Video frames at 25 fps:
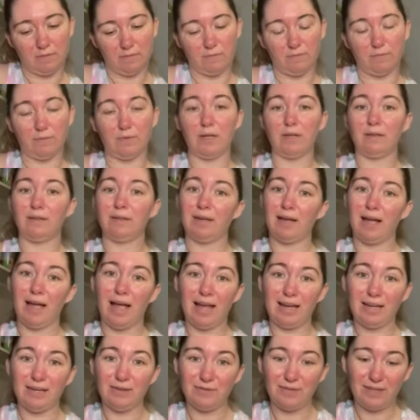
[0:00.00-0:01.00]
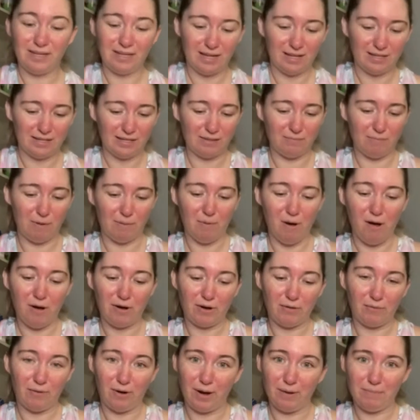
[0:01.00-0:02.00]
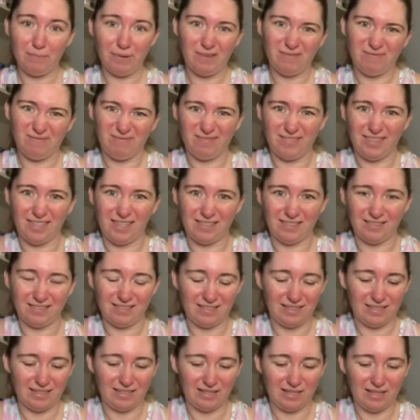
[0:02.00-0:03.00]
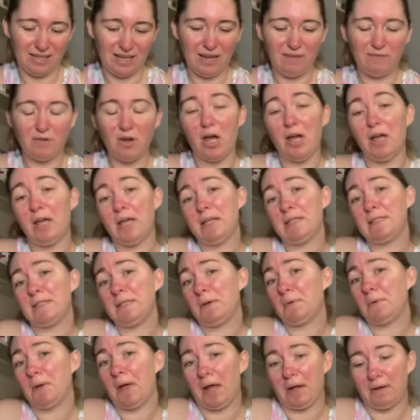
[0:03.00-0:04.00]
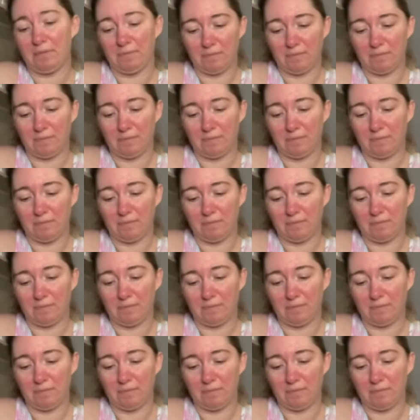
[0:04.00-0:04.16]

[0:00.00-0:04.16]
well, I don't think I did my pocket right, but you know, if not, it's okay.